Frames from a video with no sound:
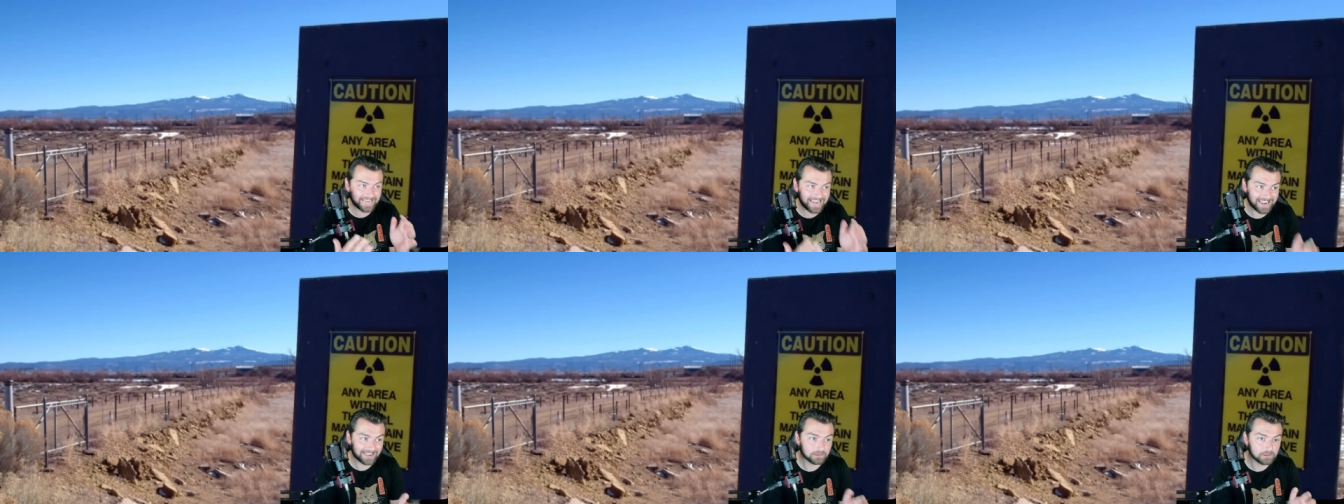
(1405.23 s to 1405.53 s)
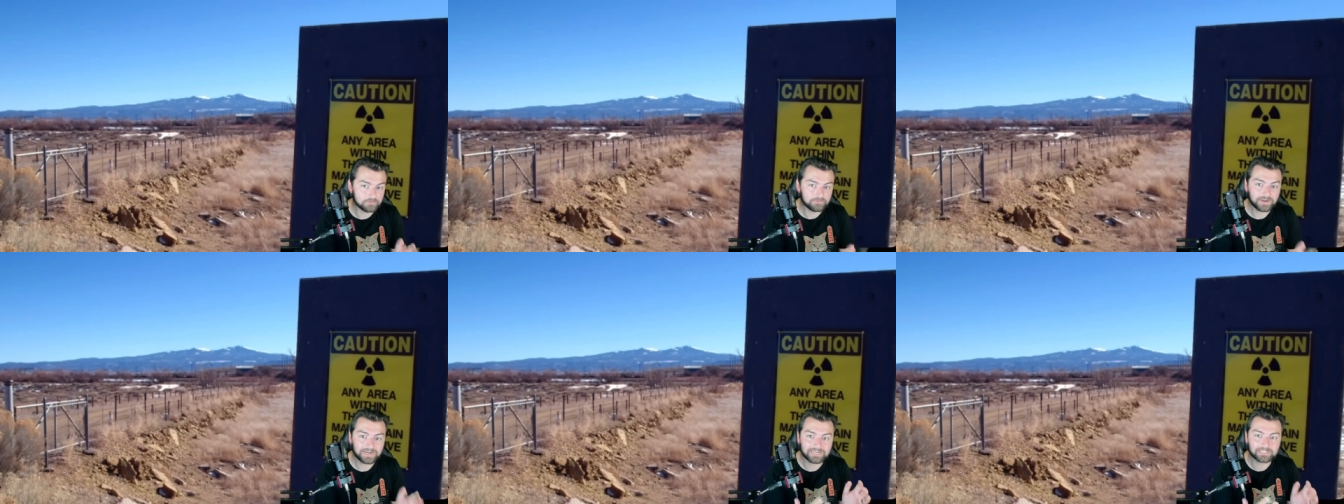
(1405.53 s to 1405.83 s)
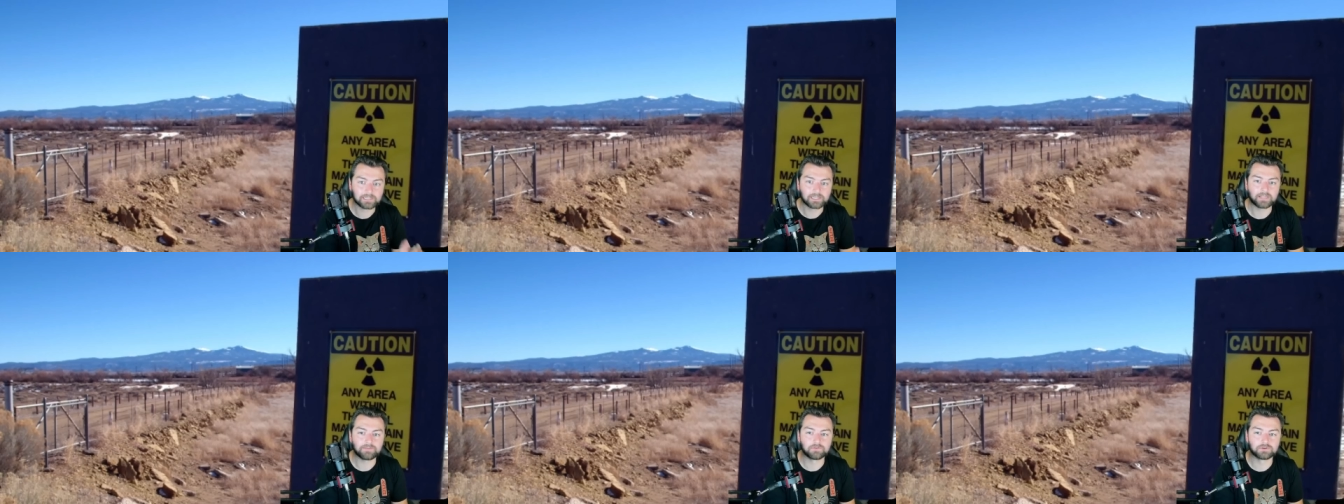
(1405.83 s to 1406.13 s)

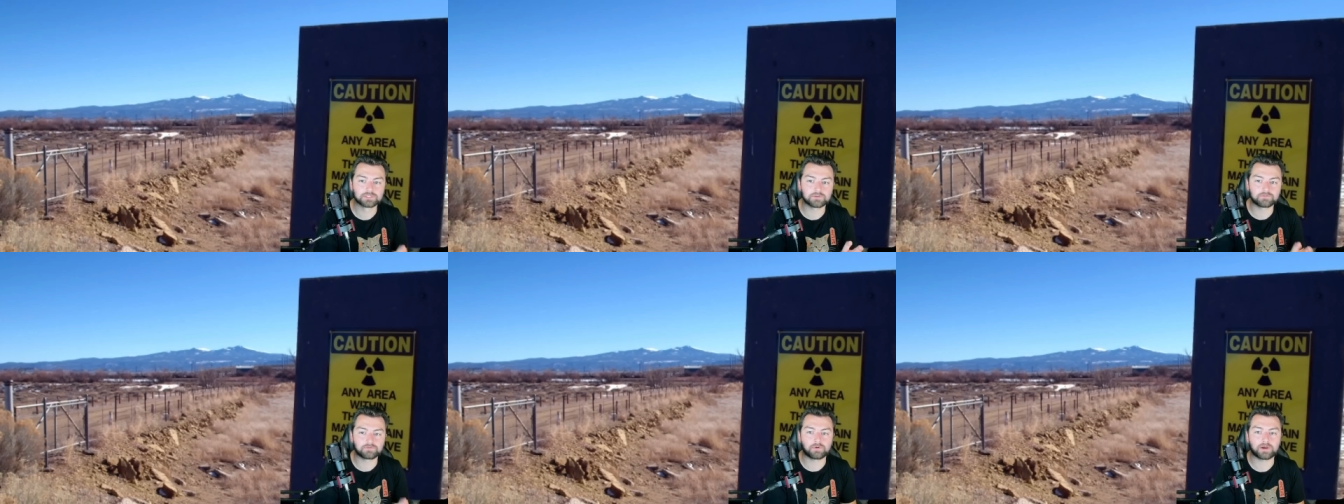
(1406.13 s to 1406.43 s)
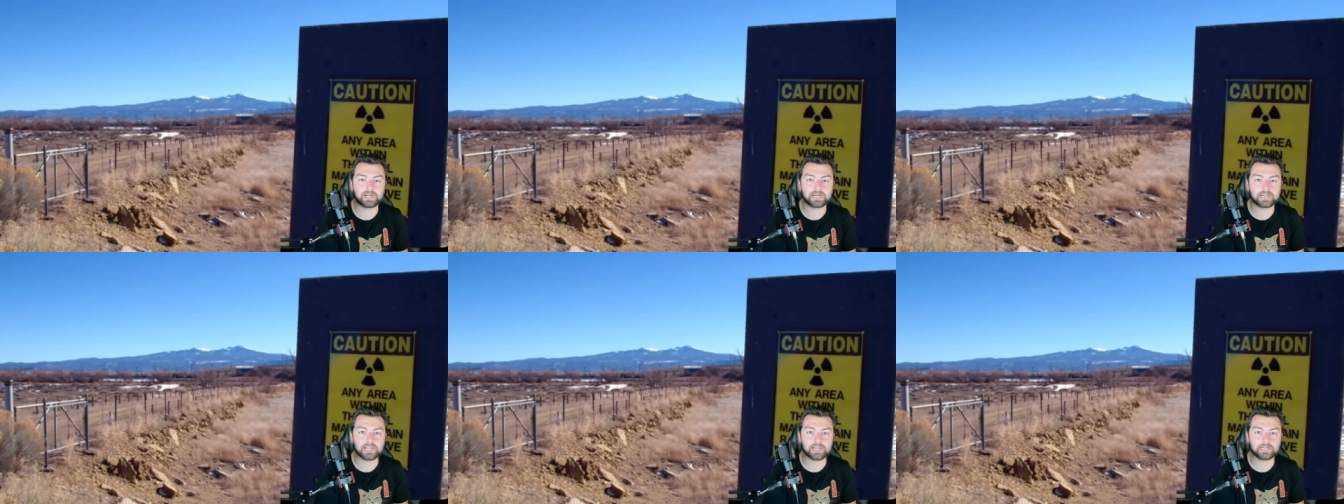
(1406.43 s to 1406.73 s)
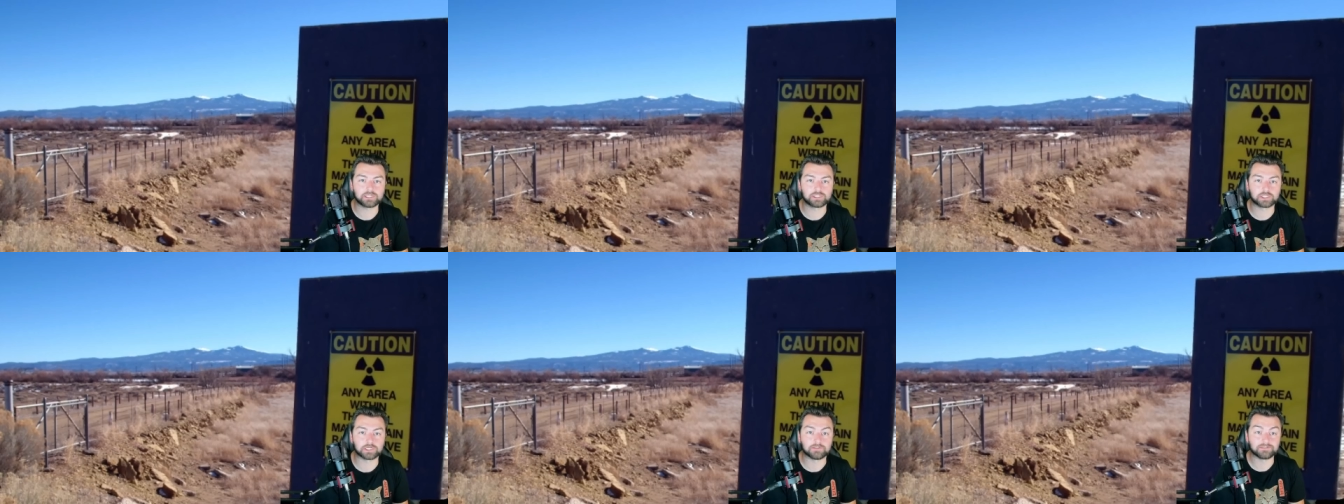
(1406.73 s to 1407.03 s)
elevated levels of
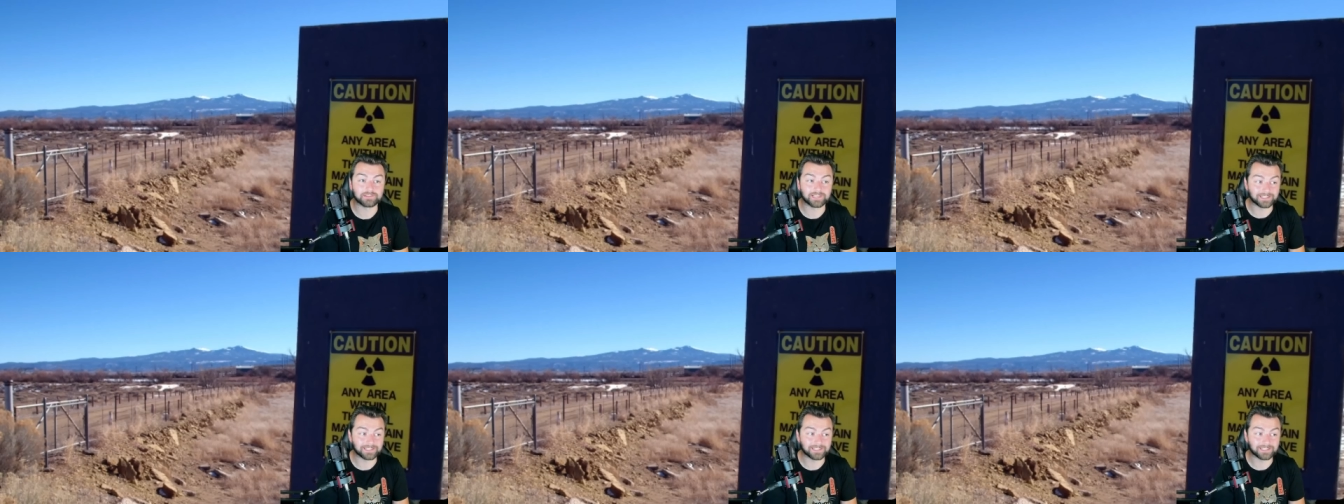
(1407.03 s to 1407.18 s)
radiation,